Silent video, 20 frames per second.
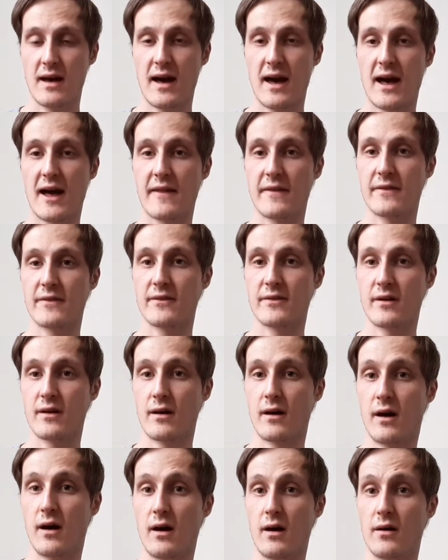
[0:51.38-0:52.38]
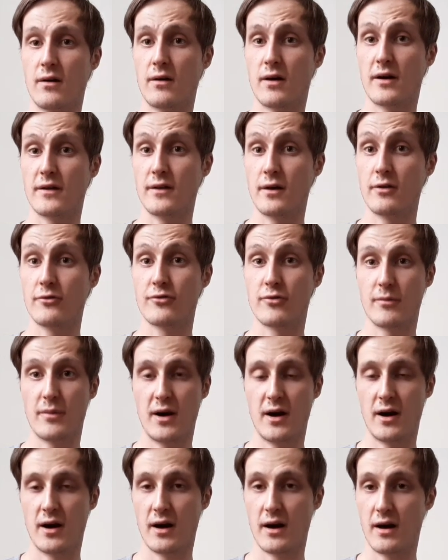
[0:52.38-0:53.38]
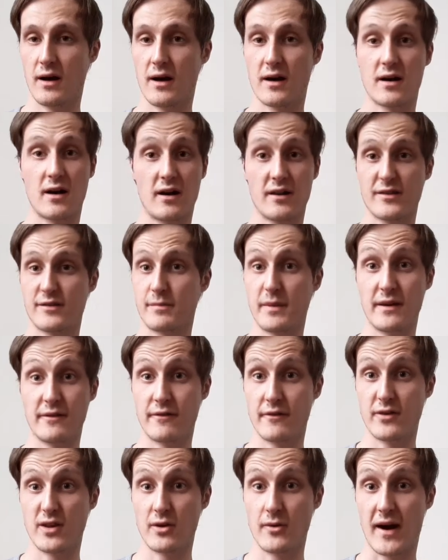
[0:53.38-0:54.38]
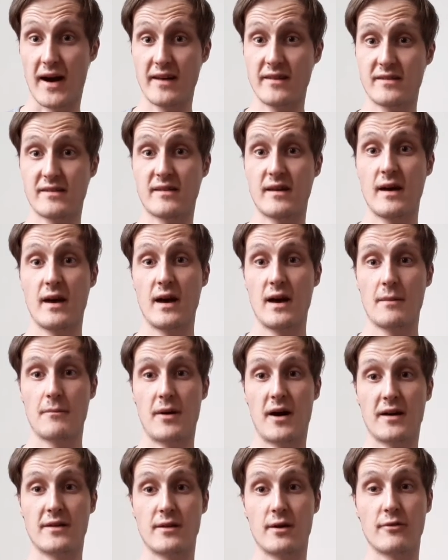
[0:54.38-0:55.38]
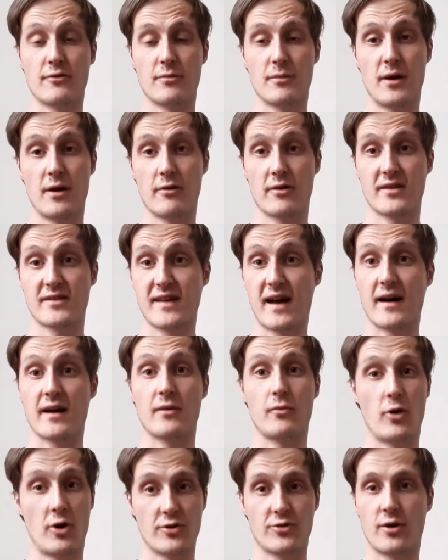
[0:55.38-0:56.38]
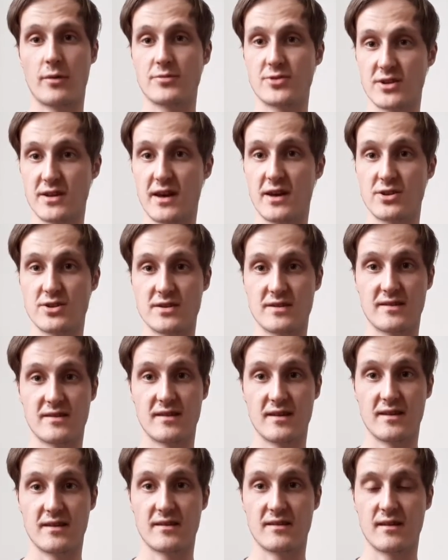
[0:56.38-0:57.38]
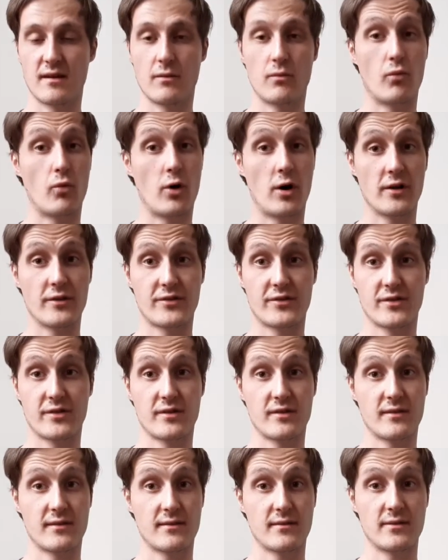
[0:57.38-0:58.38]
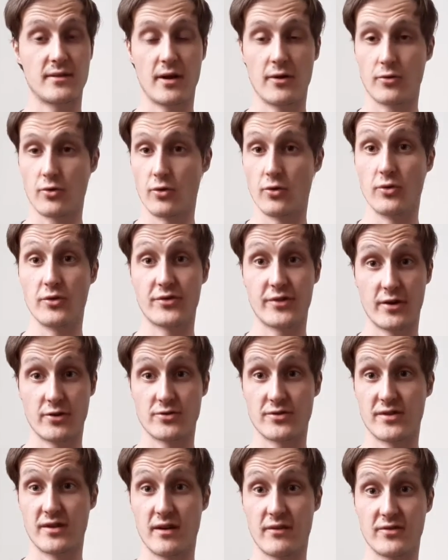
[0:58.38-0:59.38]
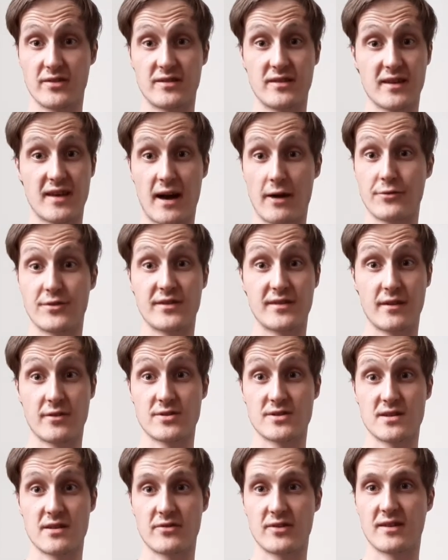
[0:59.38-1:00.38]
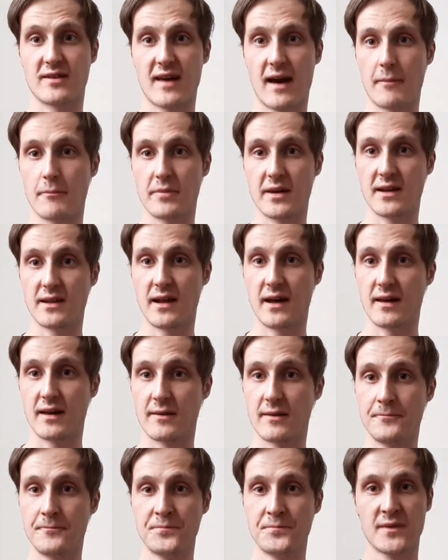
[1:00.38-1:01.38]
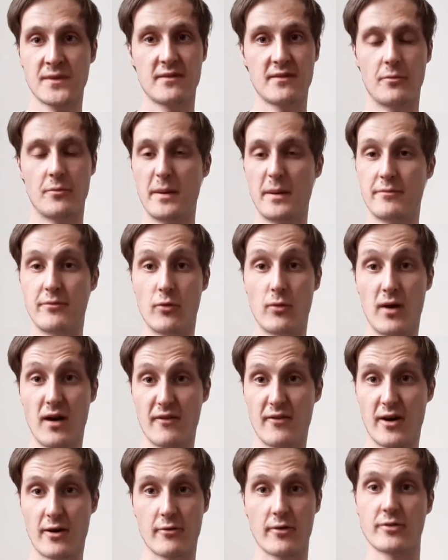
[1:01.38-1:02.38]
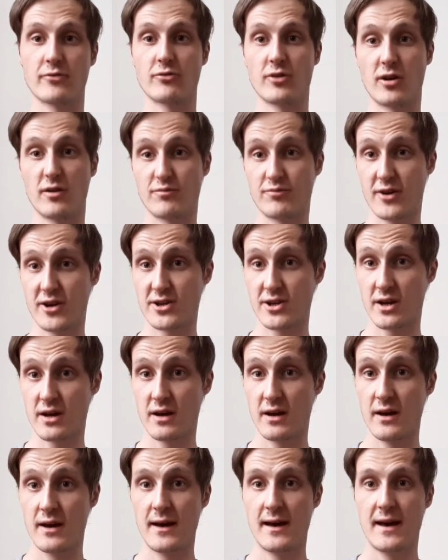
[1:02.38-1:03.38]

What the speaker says: and I know from her, I can't speak for the US, but I know from her exactly what adoption agencies and what local social services and county social services can be like. The people that work there are under a lot of pressure,